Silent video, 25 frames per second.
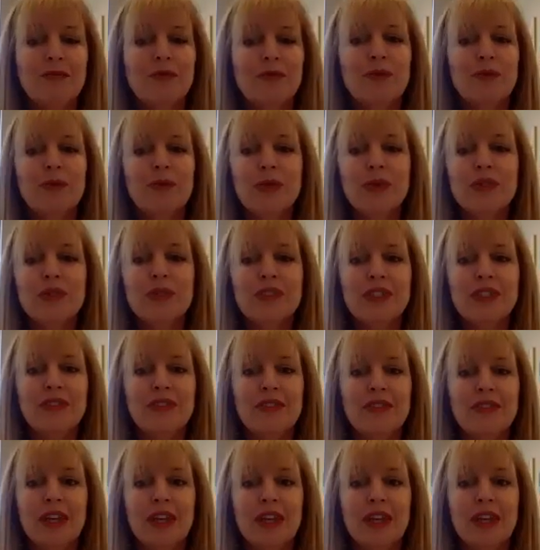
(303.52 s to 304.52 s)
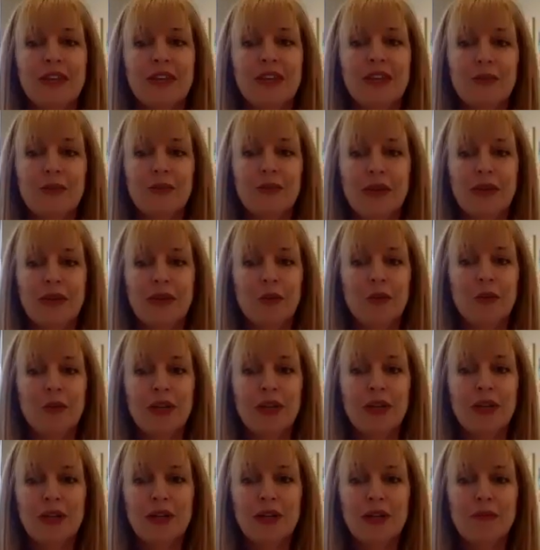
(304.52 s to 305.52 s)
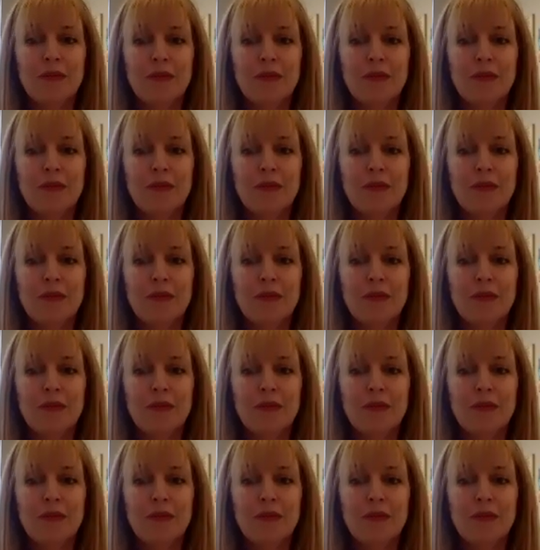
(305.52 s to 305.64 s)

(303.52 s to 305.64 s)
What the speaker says: perceive that space opening up